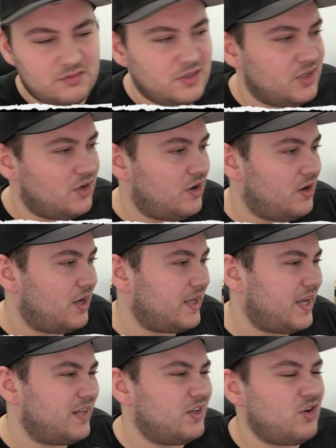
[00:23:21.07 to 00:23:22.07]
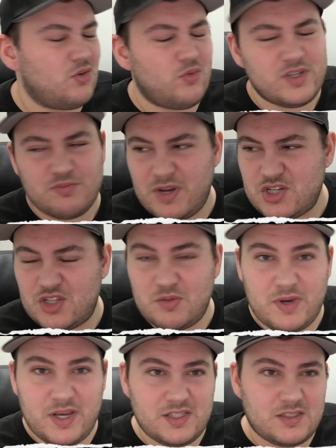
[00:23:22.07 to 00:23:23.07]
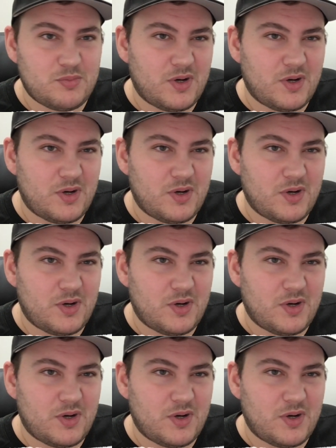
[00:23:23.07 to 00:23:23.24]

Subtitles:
You know, again, they don't always measure the best,